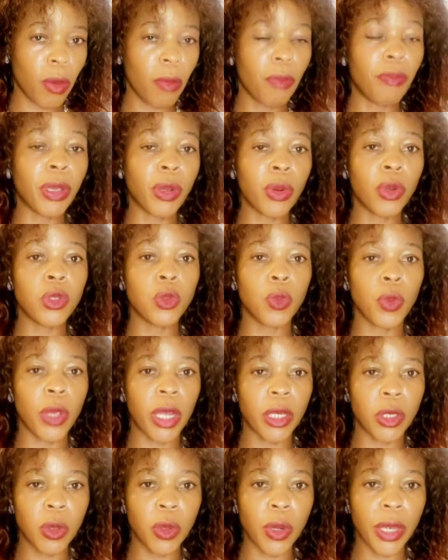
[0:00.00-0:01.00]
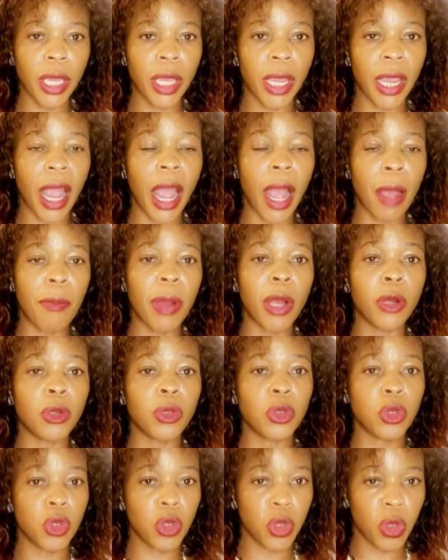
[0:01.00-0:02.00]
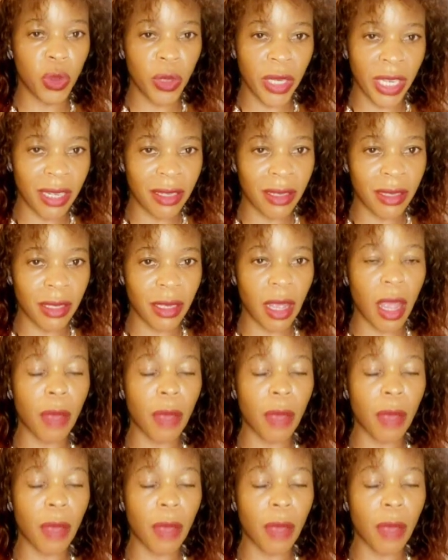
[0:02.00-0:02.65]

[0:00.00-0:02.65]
because we are talking about students.